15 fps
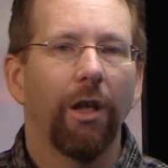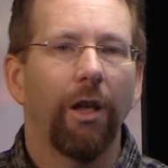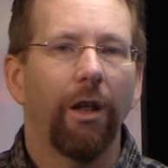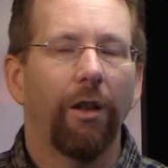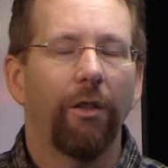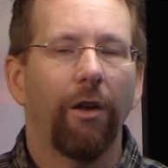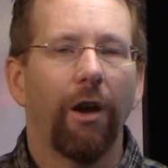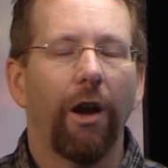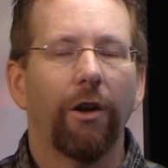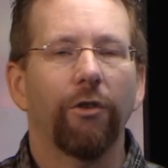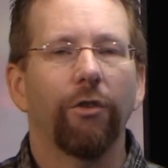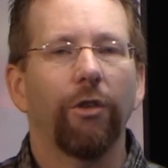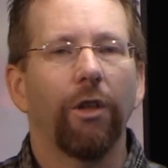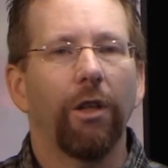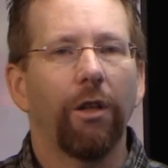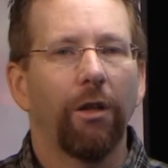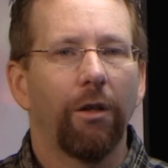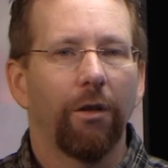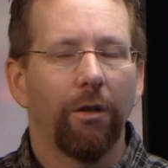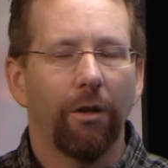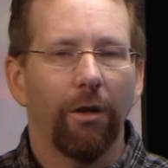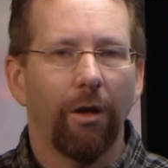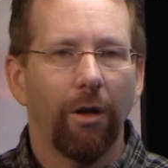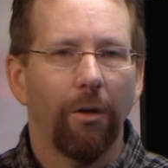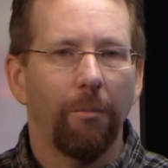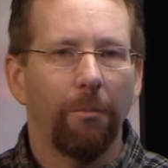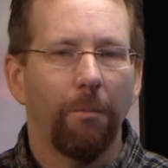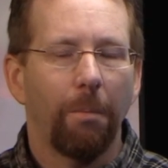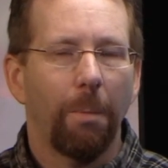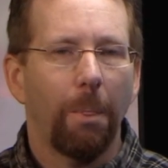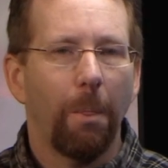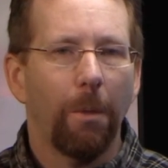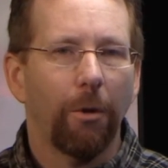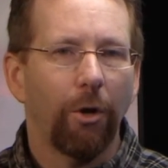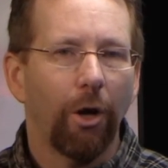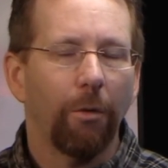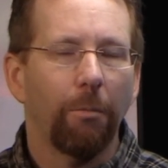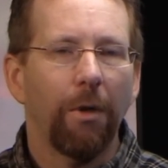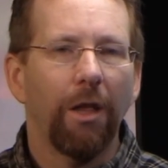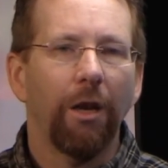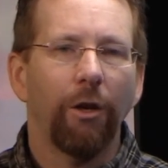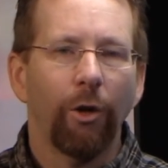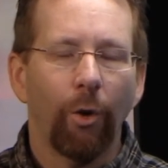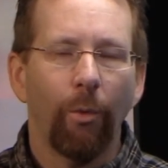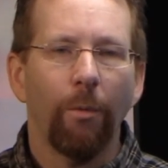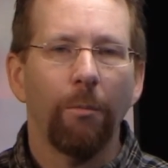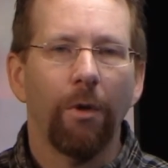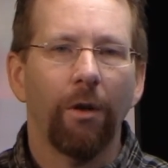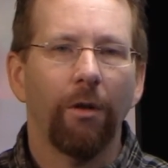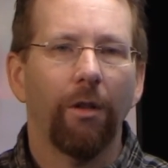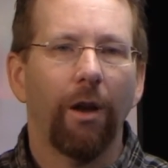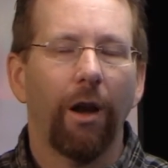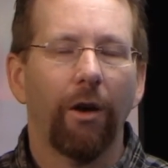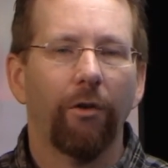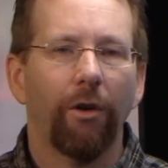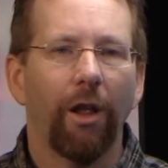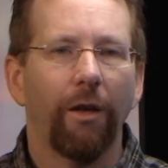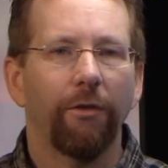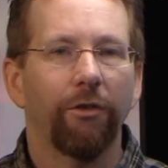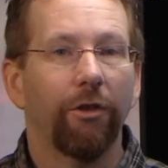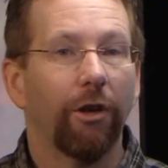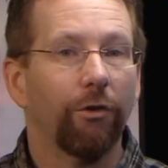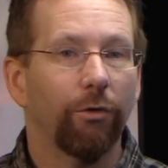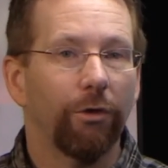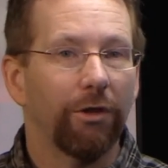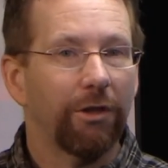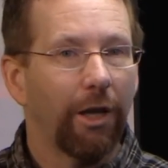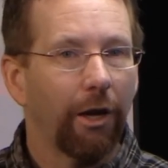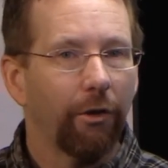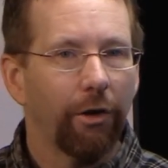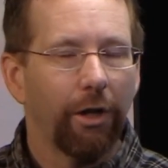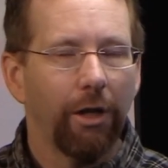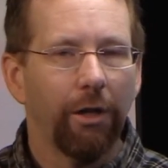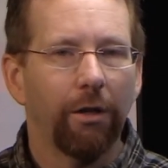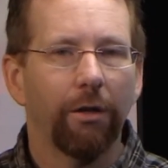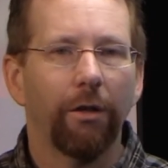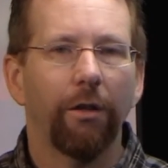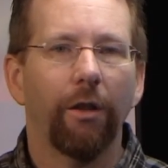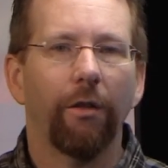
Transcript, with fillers: and they're actually um, young men and young women that actually have sexual integrity,